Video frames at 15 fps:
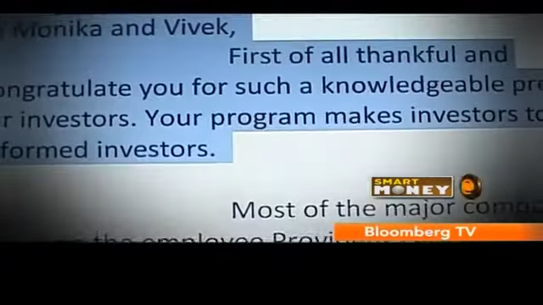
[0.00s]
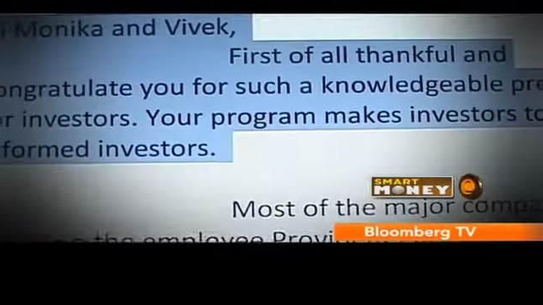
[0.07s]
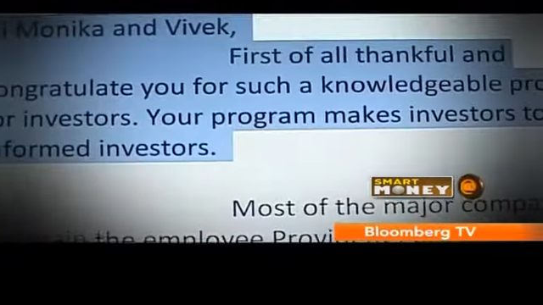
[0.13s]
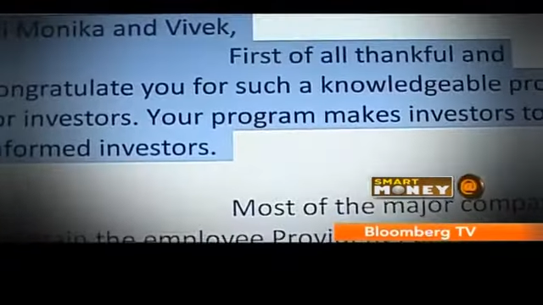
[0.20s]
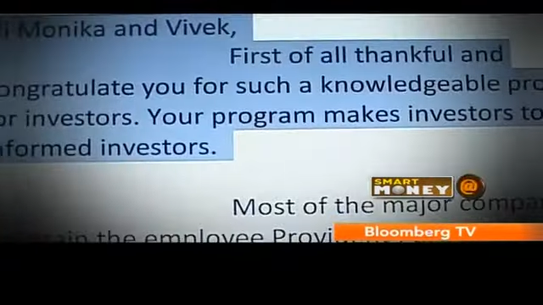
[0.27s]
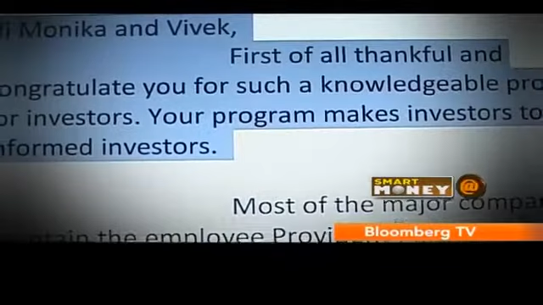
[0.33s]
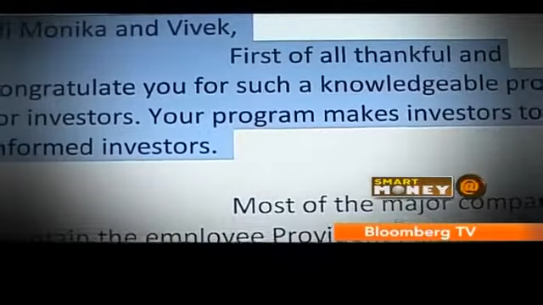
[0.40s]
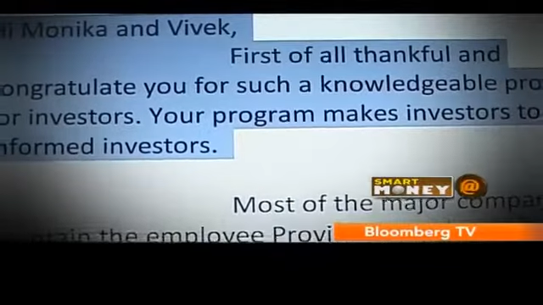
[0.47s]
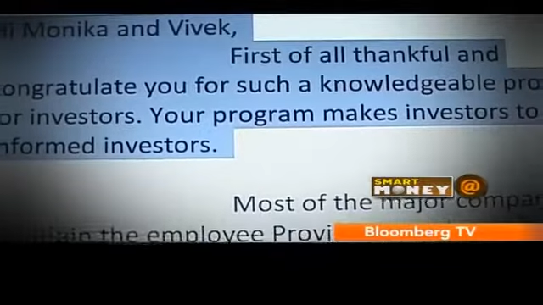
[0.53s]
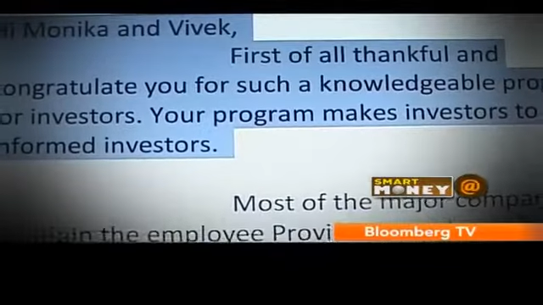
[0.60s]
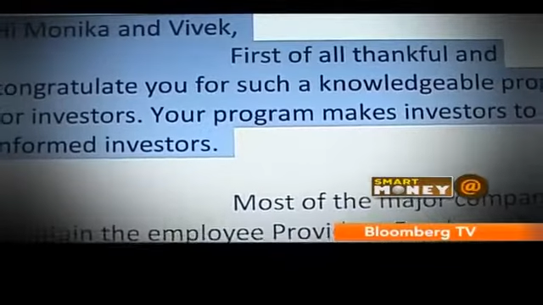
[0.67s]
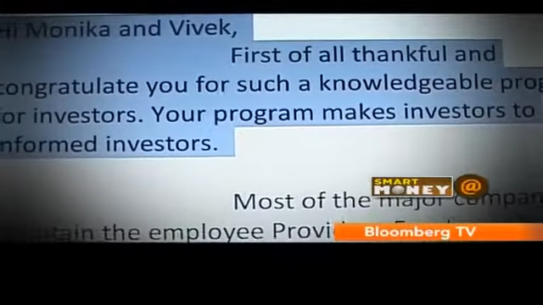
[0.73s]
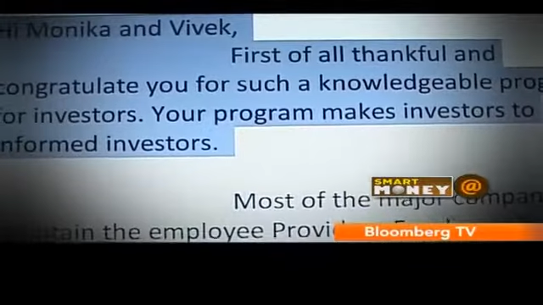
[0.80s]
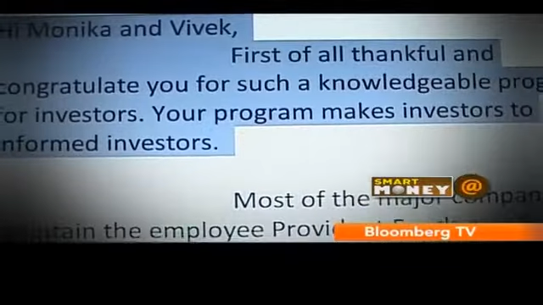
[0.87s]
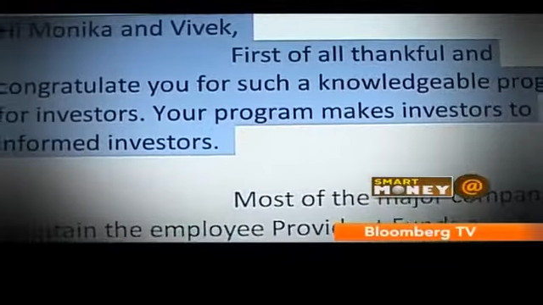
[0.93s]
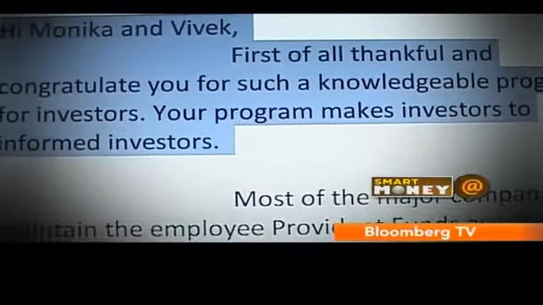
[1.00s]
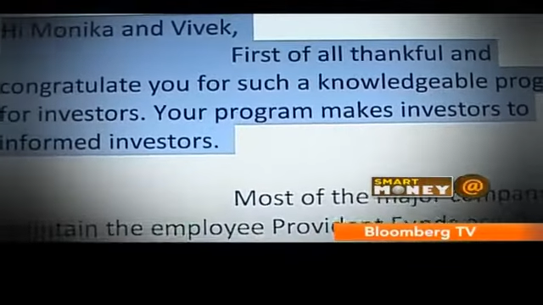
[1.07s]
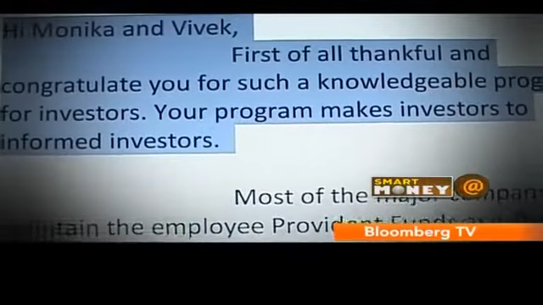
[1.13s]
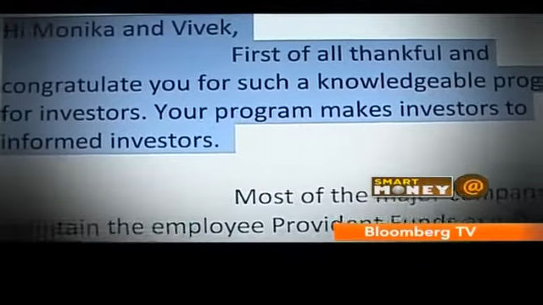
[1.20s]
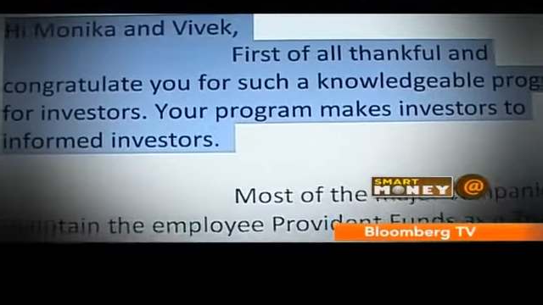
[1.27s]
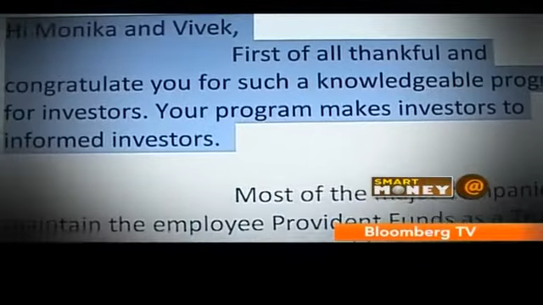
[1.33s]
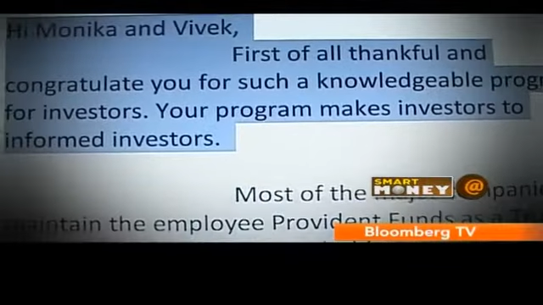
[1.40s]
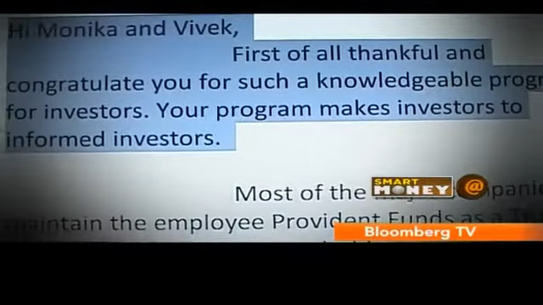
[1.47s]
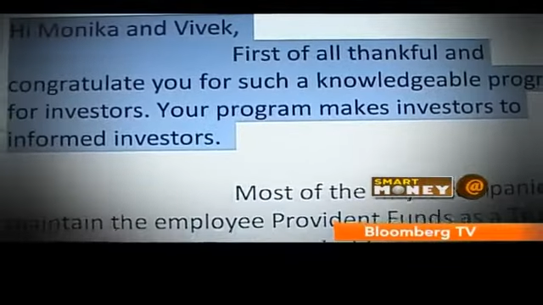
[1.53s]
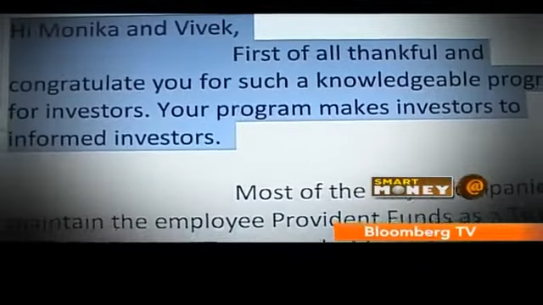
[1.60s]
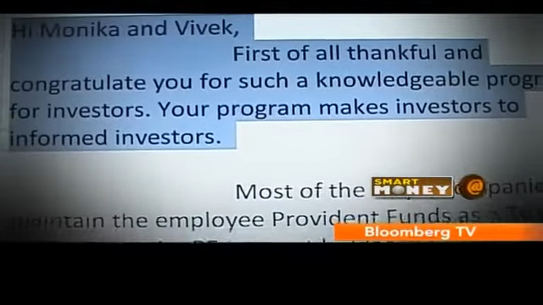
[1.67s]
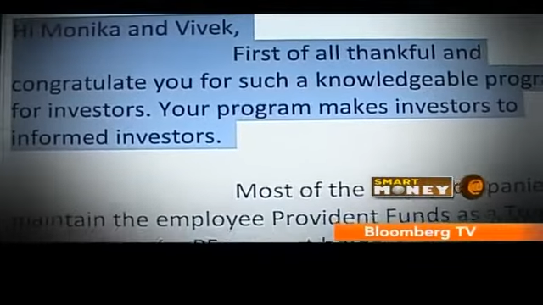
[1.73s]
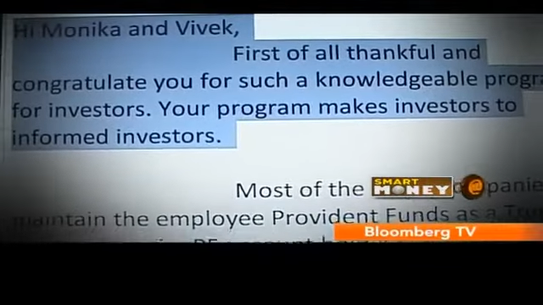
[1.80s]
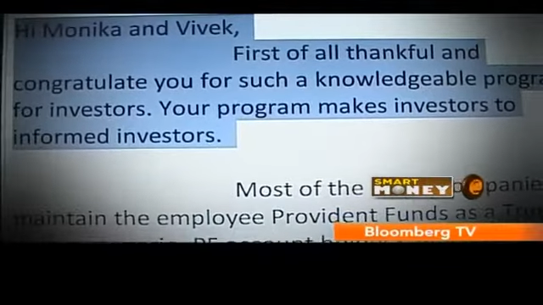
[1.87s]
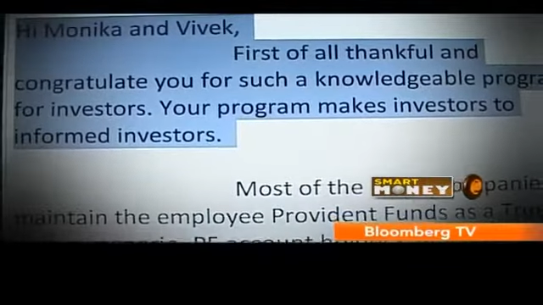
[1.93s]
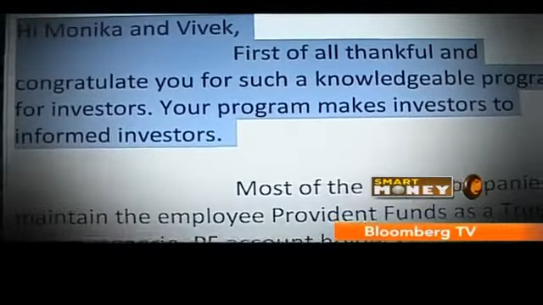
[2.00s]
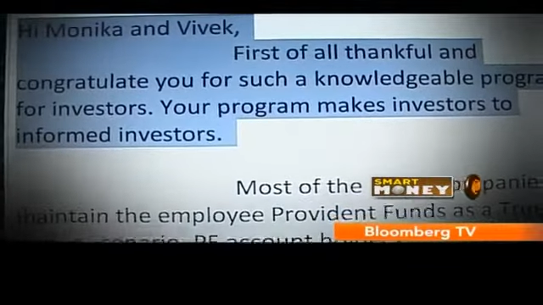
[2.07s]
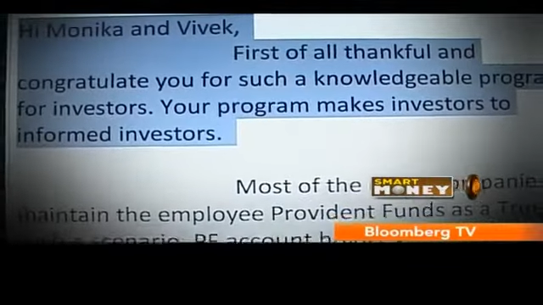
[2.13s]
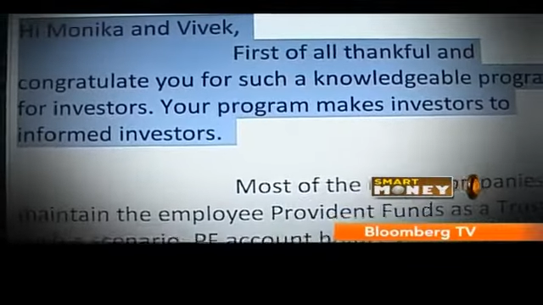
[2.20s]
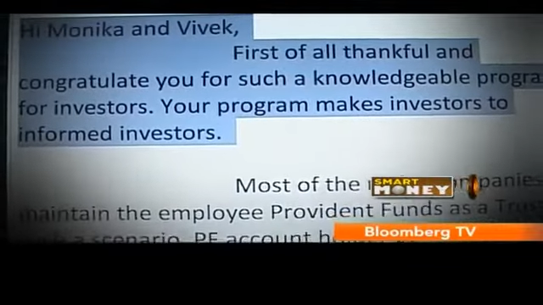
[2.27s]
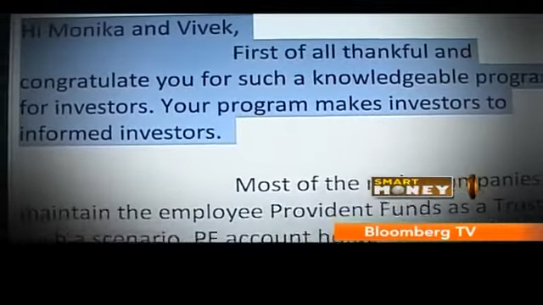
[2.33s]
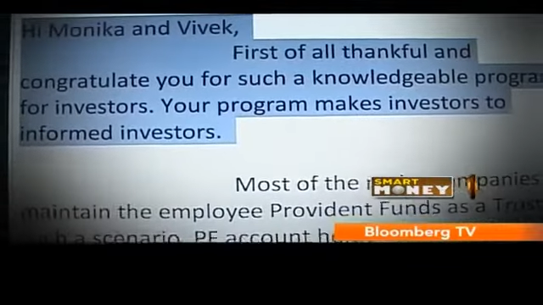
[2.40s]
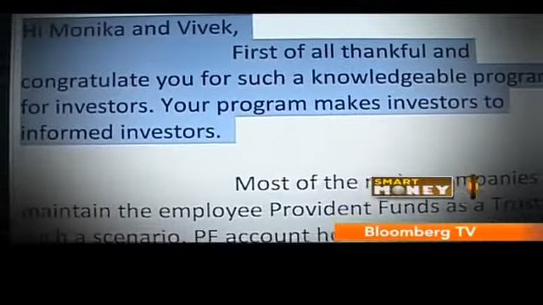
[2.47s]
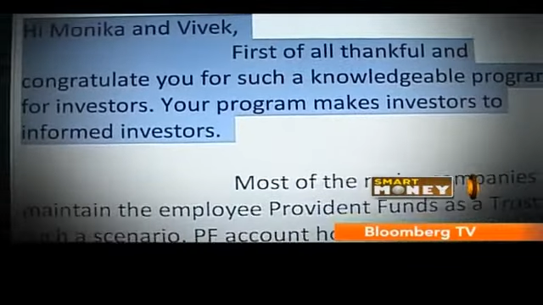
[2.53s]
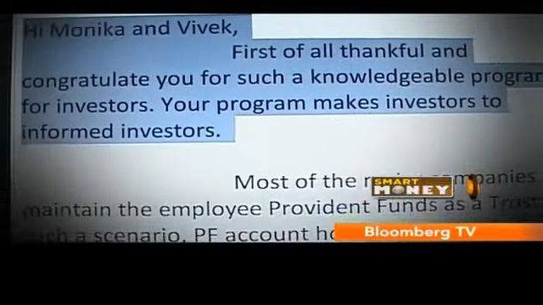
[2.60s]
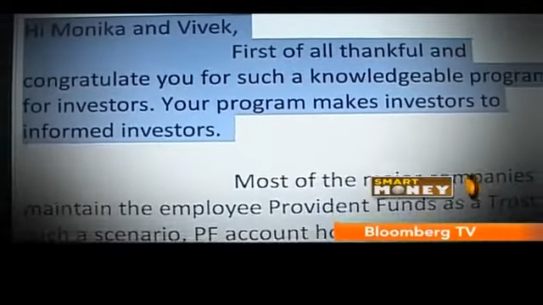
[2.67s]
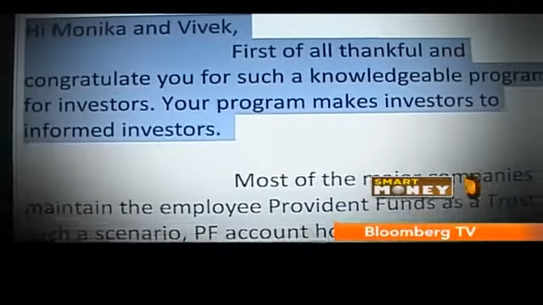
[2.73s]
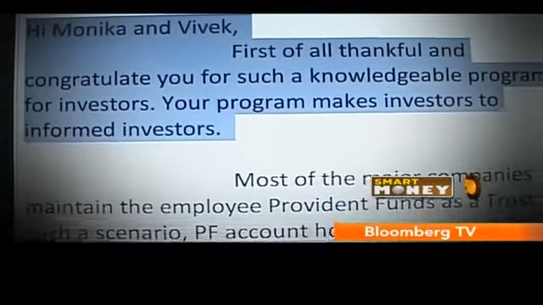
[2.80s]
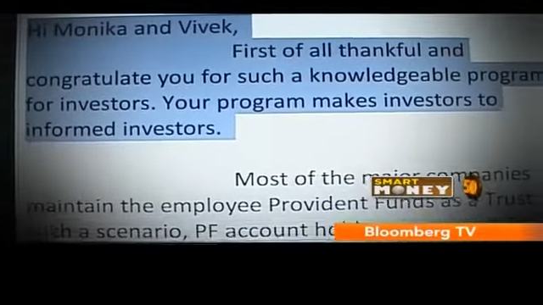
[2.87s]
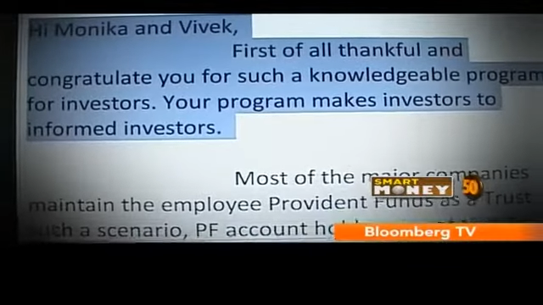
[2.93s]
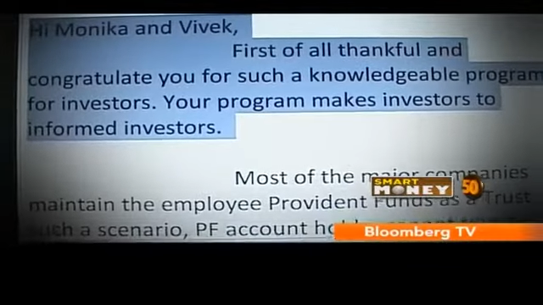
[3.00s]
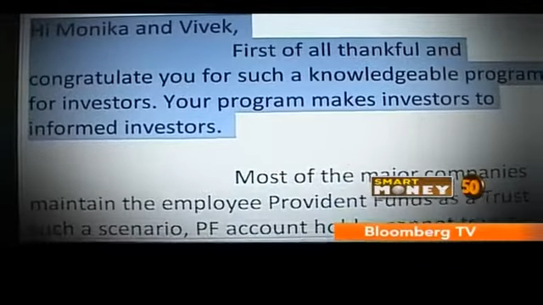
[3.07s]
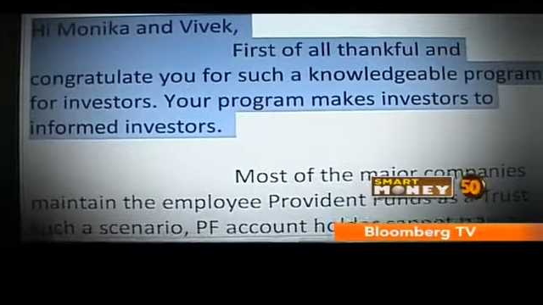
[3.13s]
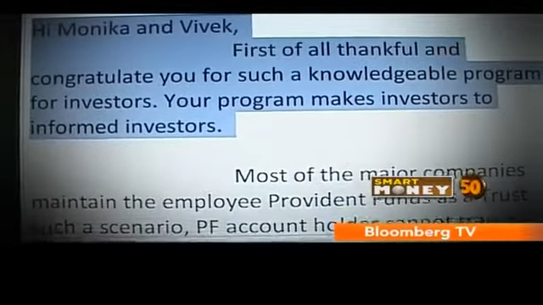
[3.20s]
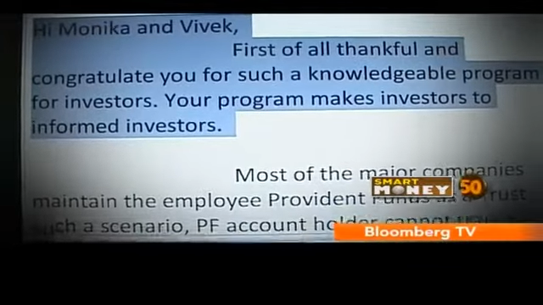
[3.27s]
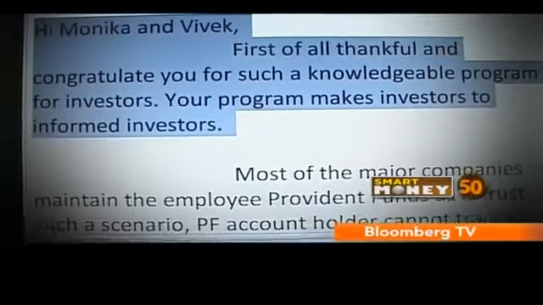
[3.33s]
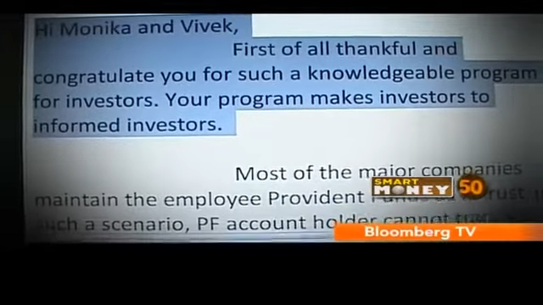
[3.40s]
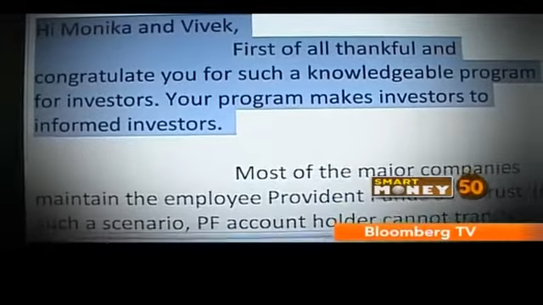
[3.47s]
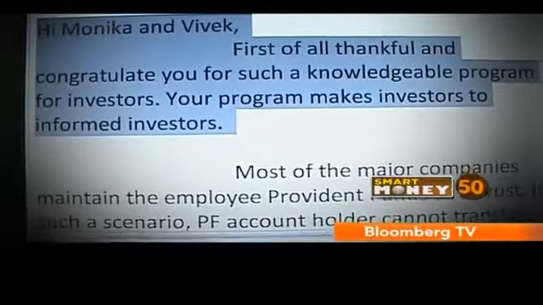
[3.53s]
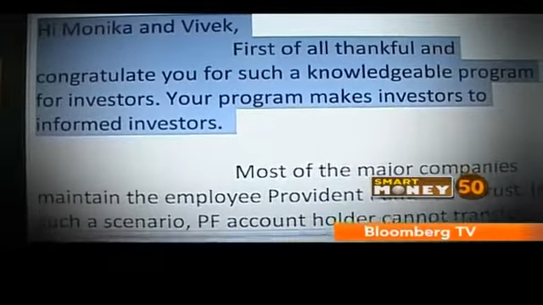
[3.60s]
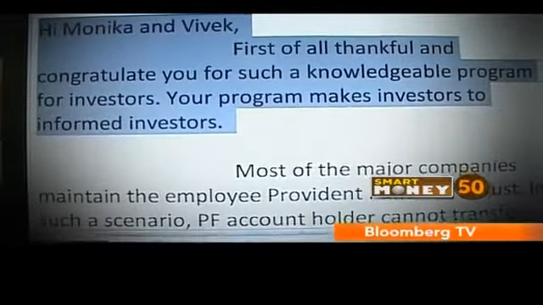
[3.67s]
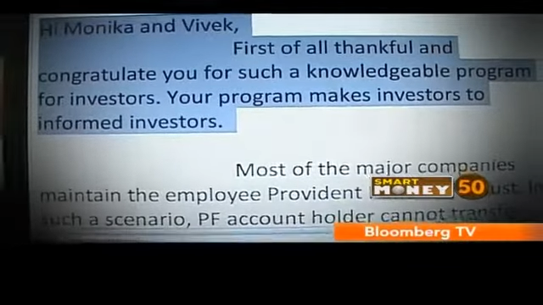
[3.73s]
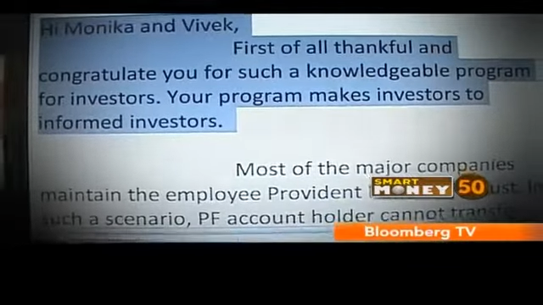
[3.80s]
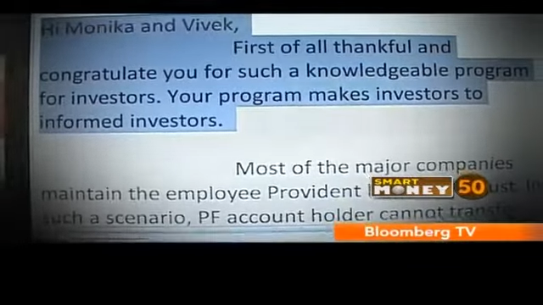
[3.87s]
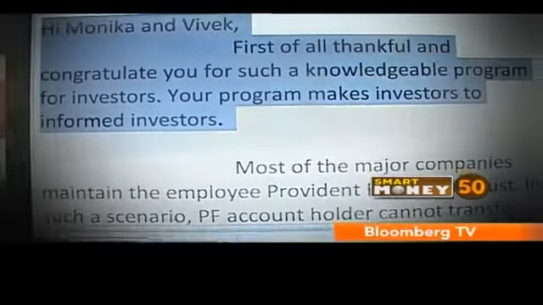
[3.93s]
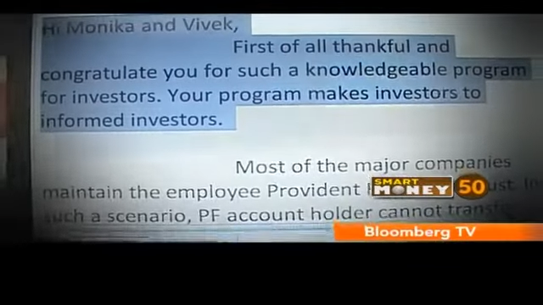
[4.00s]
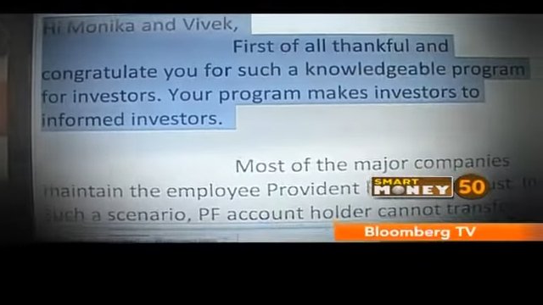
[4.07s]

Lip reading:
[unreadable: no face in view]